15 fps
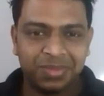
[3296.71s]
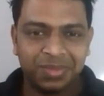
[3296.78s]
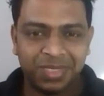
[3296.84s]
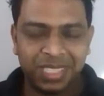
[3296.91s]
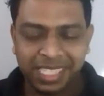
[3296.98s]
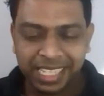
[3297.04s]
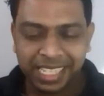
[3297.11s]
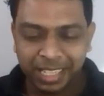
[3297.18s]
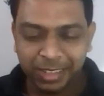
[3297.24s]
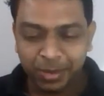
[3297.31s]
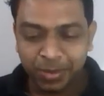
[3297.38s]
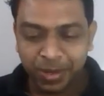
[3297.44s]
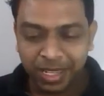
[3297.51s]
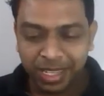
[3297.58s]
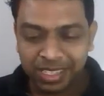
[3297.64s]
just leave
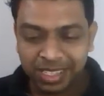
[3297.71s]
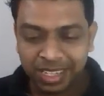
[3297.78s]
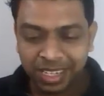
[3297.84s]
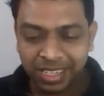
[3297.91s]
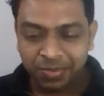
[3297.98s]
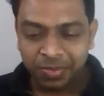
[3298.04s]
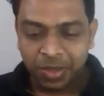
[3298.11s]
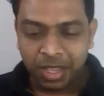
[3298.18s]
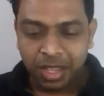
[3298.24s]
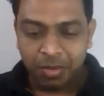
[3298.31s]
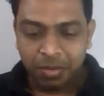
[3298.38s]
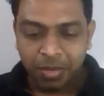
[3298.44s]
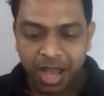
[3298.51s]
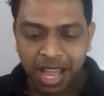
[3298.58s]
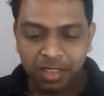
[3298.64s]
the place, right?
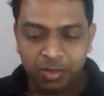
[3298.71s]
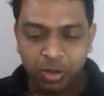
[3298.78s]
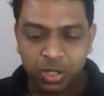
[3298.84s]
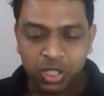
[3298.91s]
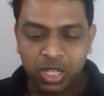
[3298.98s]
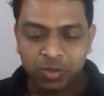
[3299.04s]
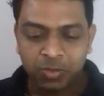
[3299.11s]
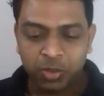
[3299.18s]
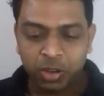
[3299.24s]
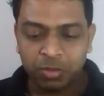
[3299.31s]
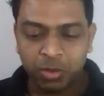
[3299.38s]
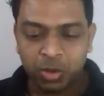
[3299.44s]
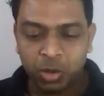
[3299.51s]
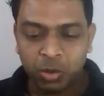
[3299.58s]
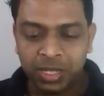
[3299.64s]
Mali watched him for a
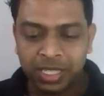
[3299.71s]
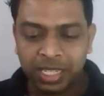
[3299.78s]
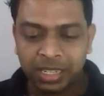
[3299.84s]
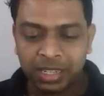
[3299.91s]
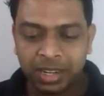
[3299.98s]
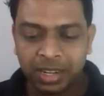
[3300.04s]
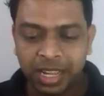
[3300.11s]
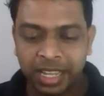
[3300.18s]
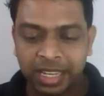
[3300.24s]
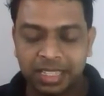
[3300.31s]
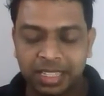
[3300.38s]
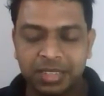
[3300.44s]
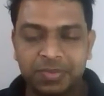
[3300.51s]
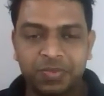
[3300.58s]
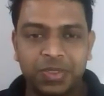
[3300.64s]
moment and
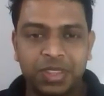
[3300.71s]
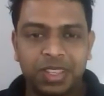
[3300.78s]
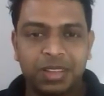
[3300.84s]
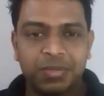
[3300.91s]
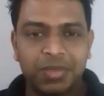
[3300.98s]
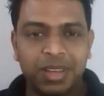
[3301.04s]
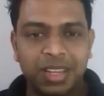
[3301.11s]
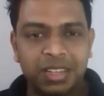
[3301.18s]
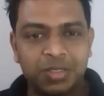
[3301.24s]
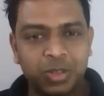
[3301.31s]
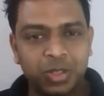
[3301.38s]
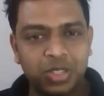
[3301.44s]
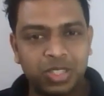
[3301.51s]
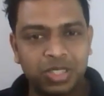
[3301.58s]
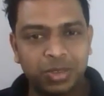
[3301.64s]
cried. Mali
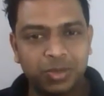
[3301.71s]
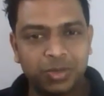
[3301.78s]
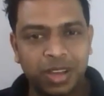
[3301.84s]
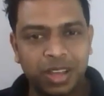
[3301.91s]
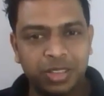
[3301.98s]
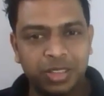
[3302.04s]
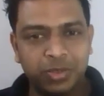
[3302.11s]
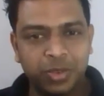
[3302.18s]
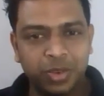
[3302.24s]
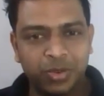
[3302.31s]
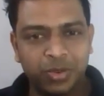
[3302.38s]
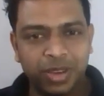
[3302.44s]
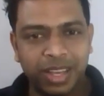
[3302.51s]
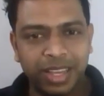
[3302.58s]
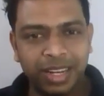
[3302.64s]
watched the father for
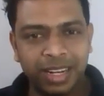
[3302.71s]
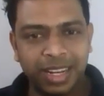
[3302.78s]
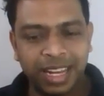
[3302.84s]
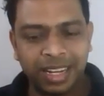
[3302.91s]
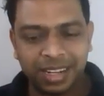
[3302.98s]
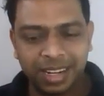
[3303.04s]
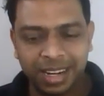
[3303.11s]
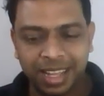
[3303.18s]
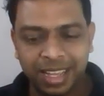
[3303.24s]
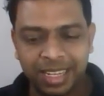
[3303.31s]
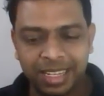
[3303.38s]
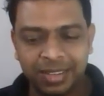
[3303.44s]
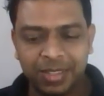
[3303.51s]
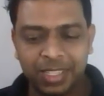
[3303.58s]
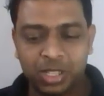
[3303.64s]
a while and
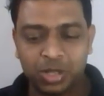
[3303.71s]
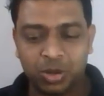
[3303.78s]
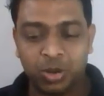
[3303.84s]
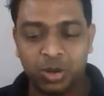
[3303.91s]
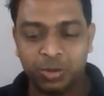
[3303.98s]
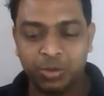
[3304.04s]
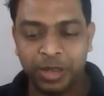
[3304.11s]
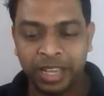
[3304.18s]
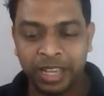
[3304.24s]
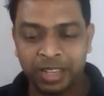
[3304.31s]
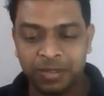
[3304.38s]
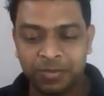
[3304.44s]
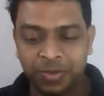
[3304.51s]
cried, means called back,